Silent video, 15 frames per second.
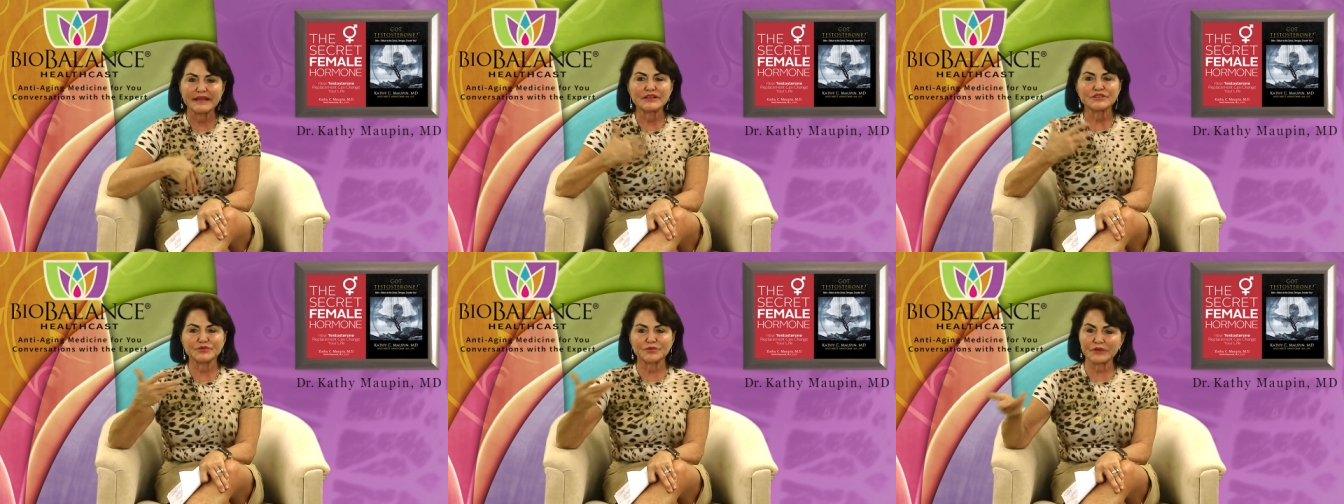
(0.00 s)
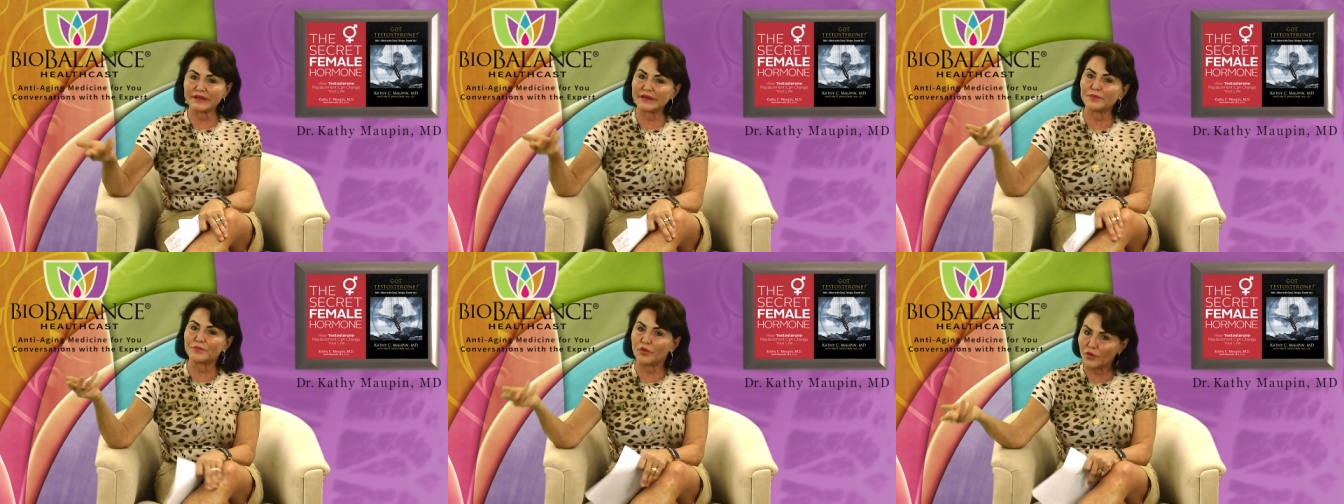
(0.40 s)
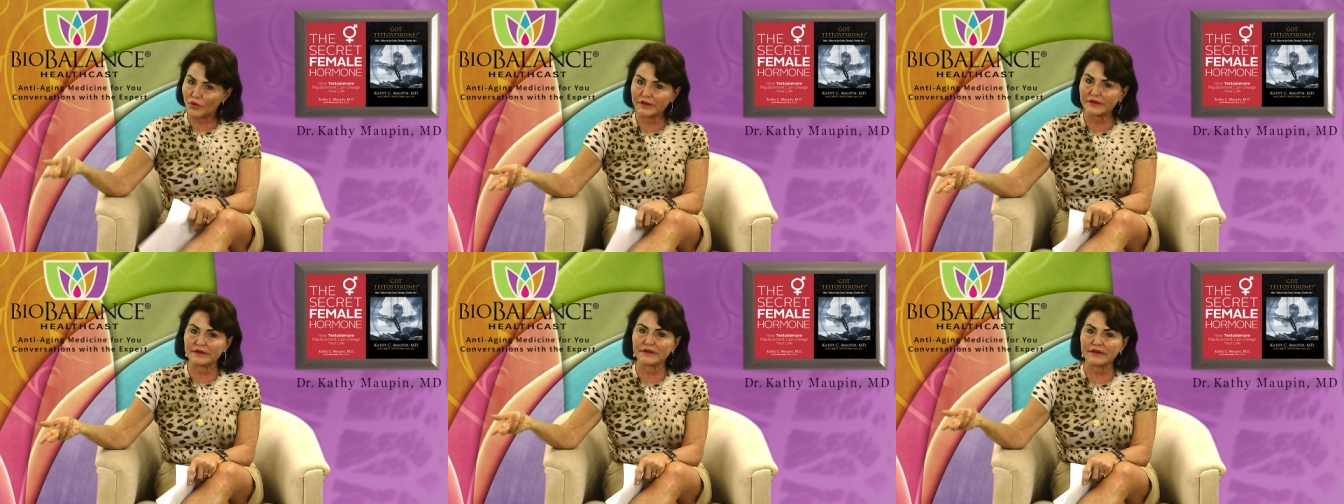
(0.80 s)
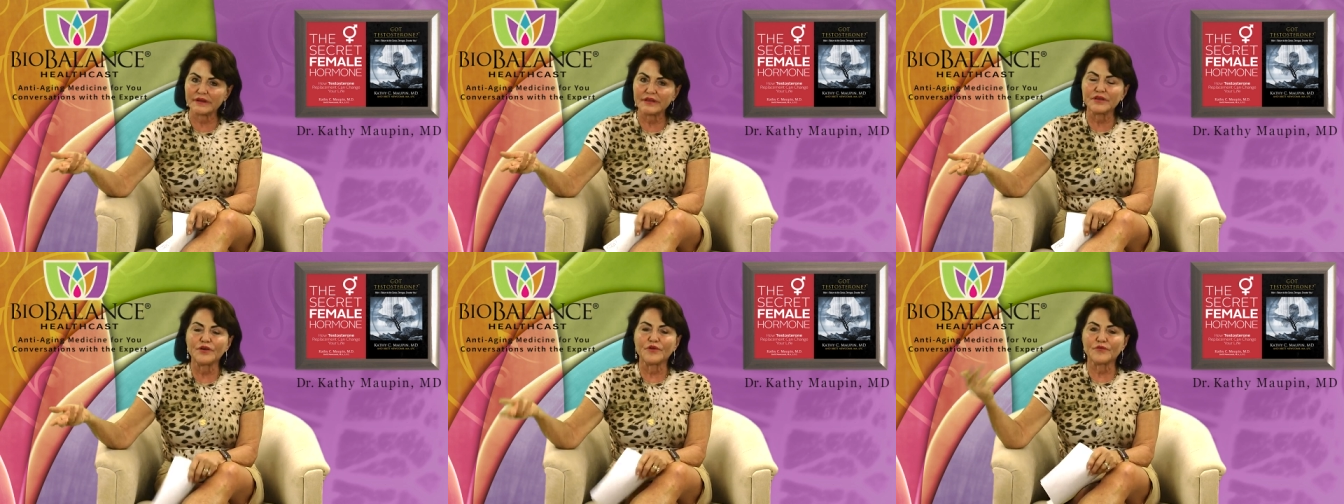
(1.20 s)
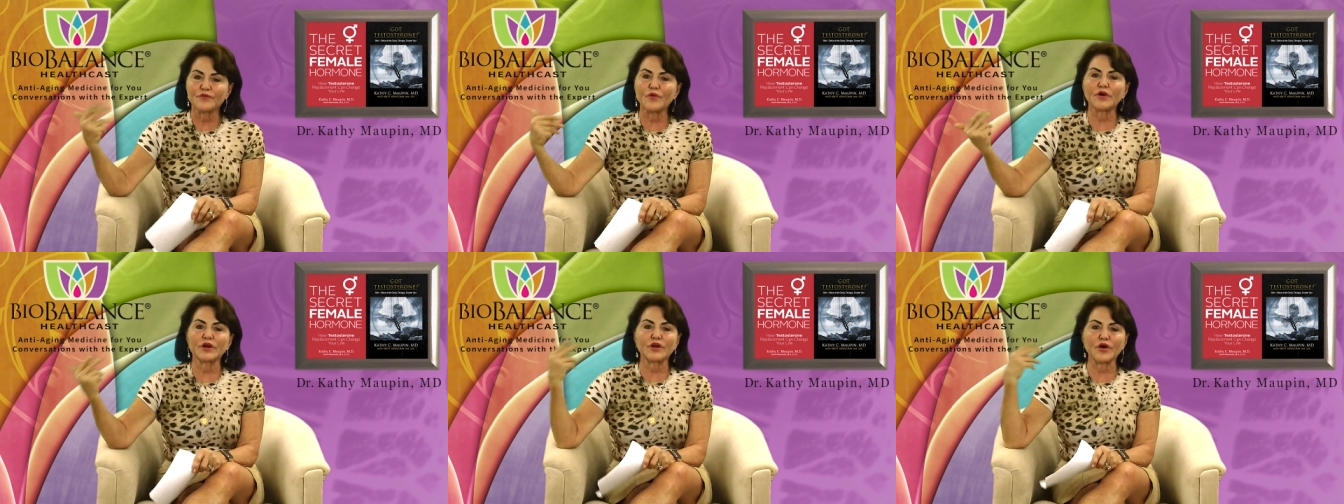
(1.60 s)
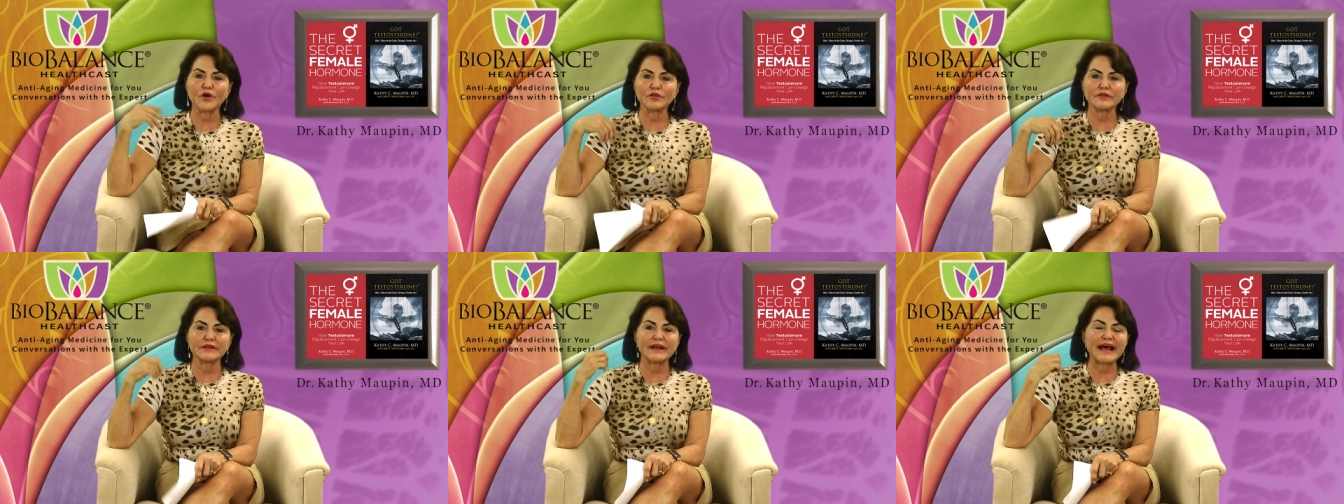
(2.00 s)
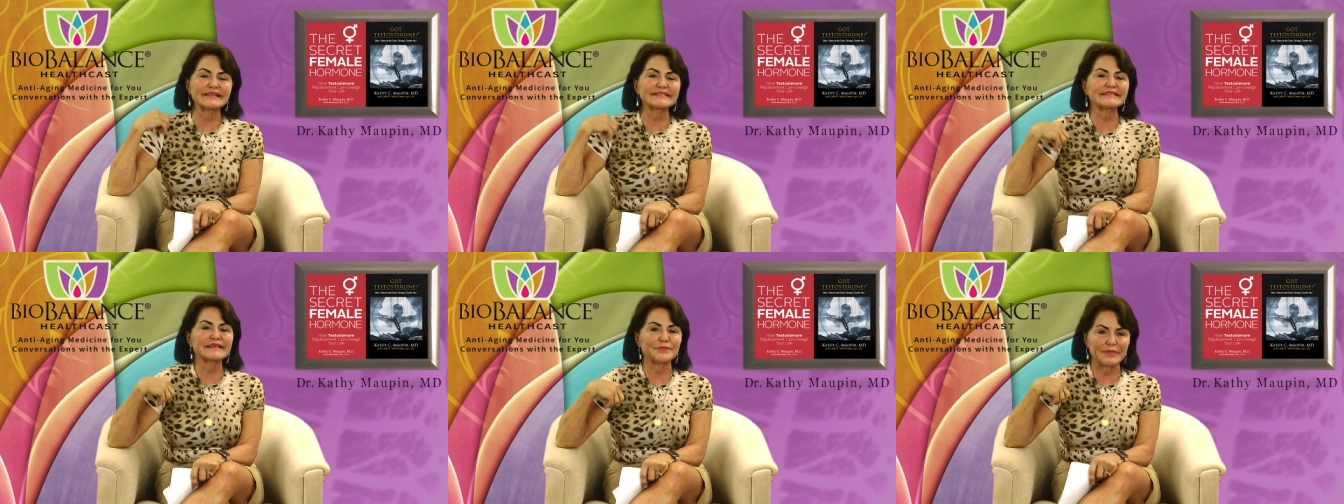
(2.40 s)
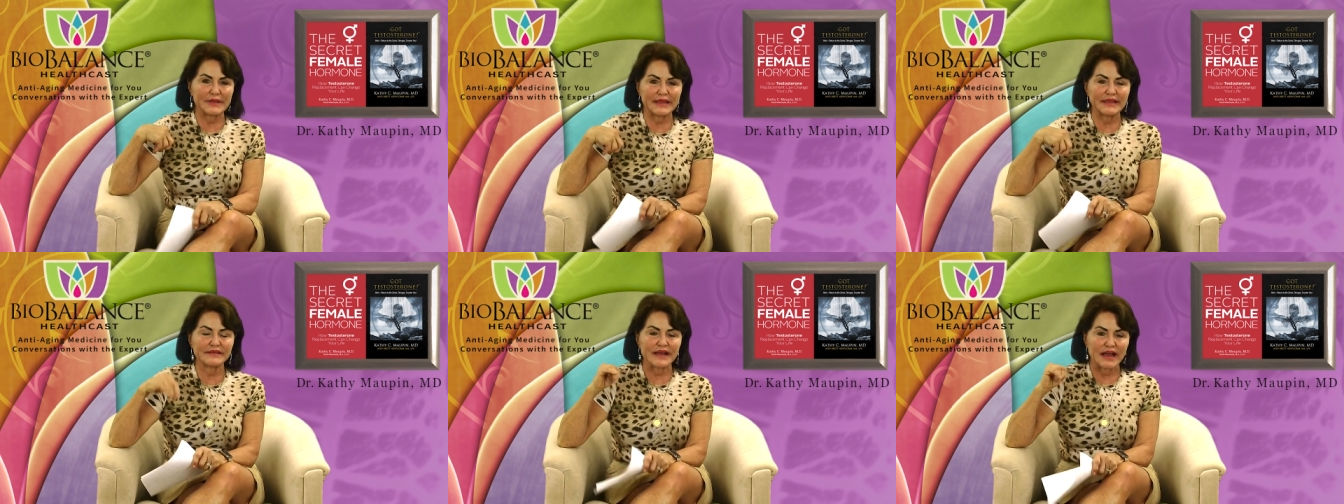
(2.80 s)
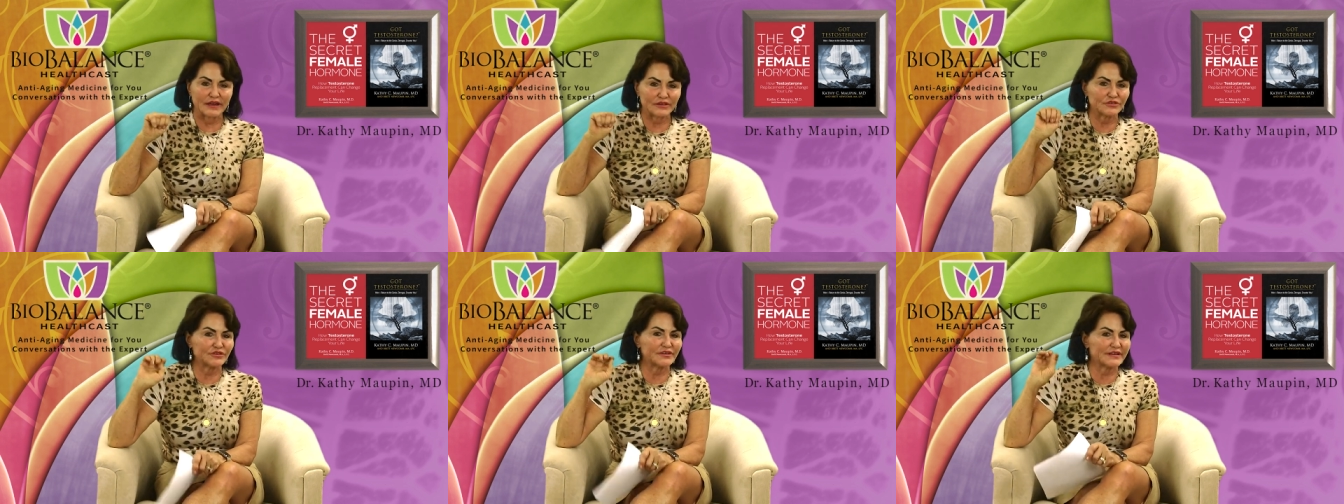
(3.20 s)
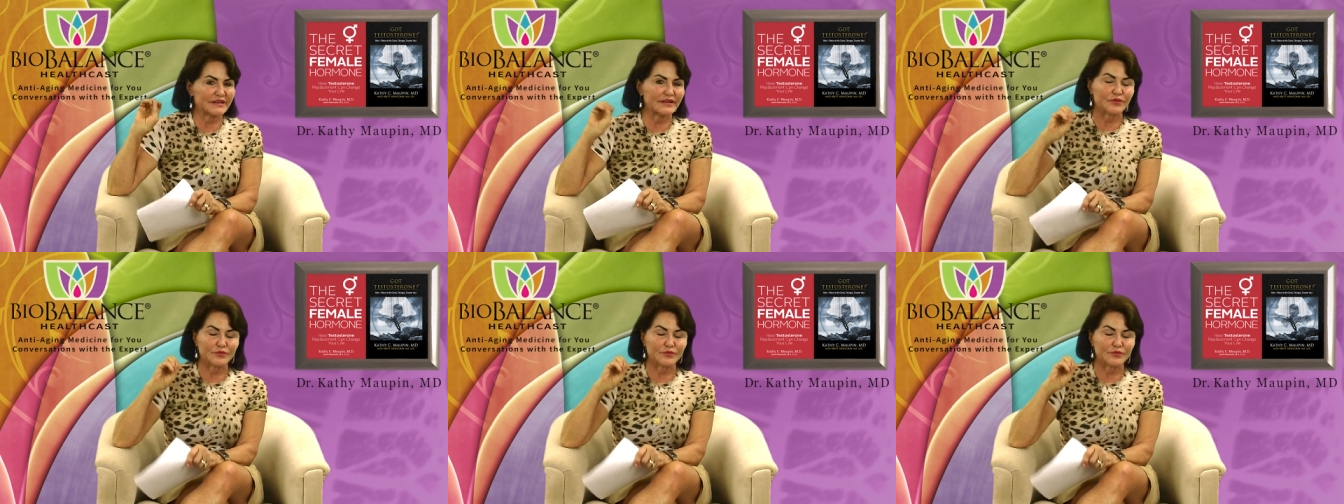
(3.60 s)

It's really important for a colonoscopy doctor, to,